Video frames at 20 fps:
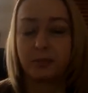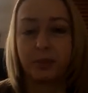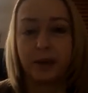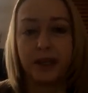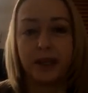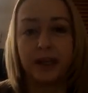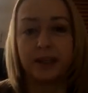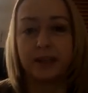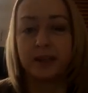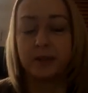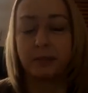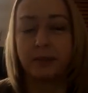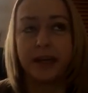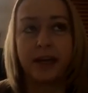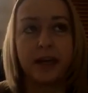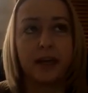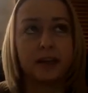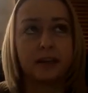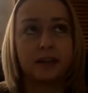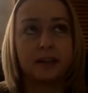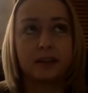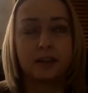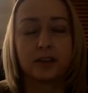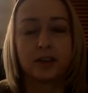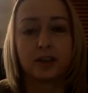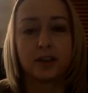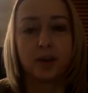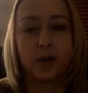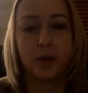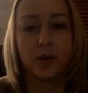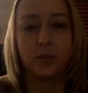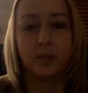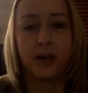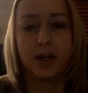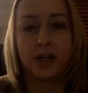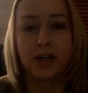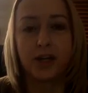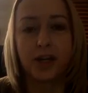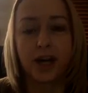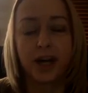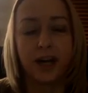expands so much.